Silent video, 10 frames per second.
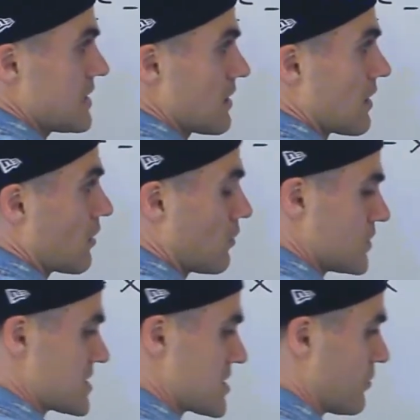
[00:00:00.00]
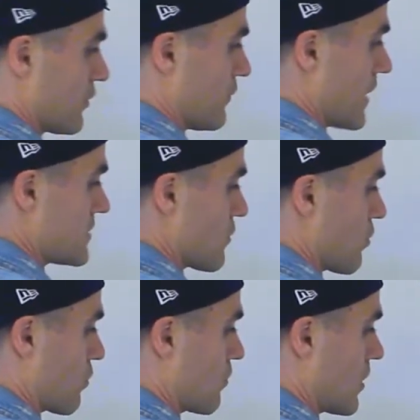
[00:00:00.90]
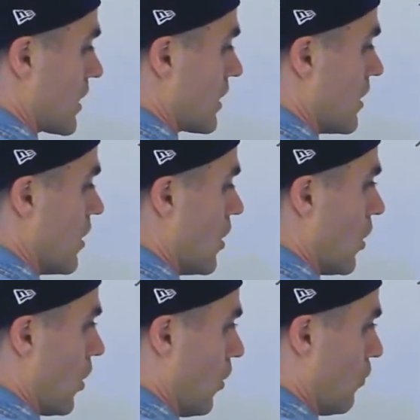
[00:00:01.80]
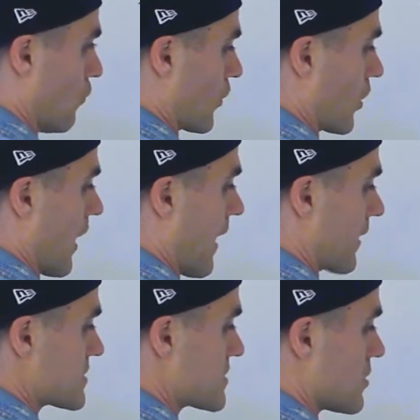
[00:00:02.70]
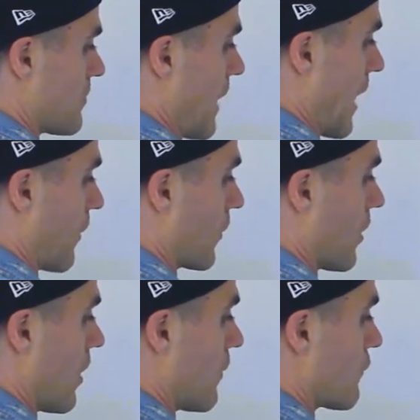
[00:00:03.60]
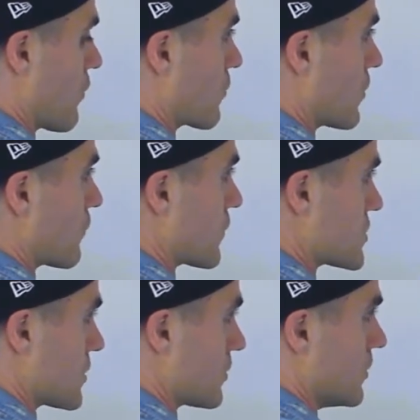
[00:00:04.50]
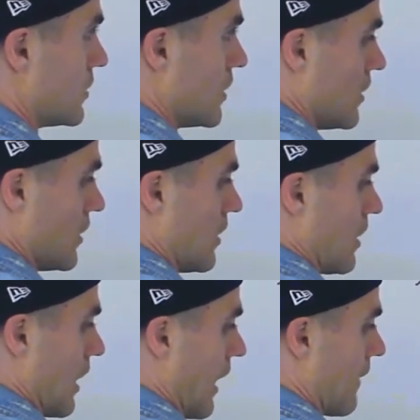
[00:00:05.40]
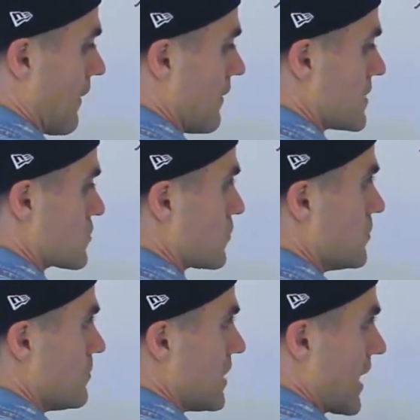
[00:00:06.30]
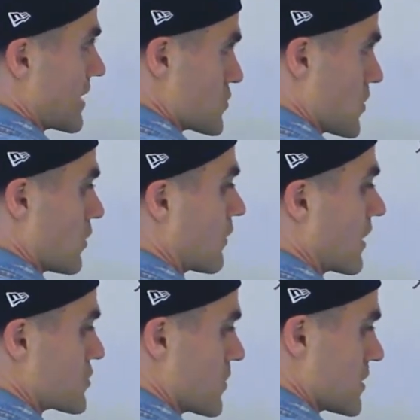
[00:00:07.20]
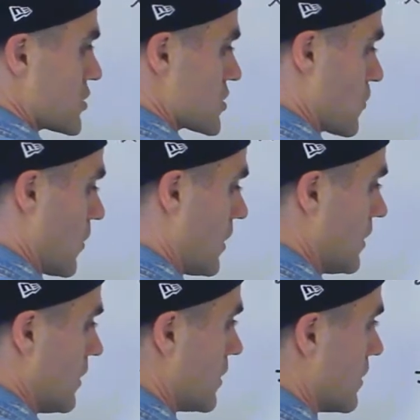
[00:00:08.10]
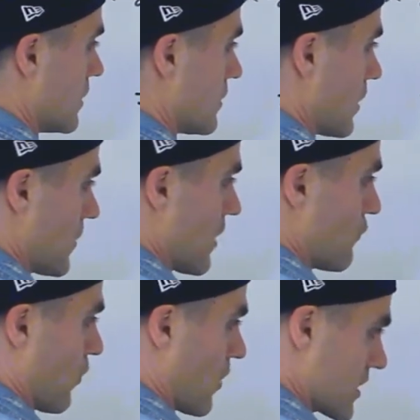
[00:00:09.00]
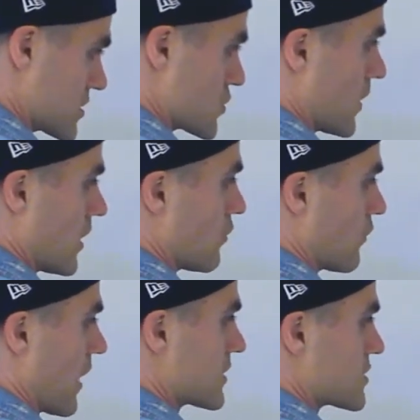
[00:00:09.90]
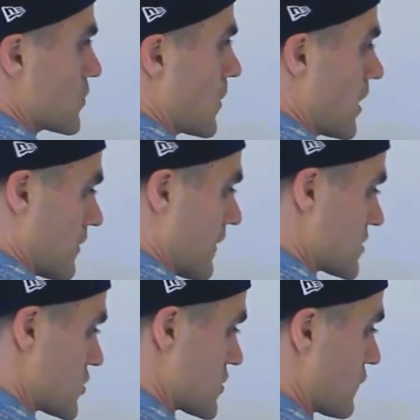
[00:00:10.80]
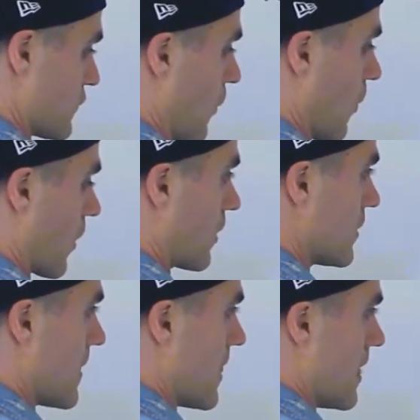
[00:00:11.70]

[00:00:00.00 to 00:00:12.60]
here would simplify to 3 over x to the power of 3 over 2. And then this would be x squared over x squared is just 1. Then we have 4x squared over x squared, that's just 4,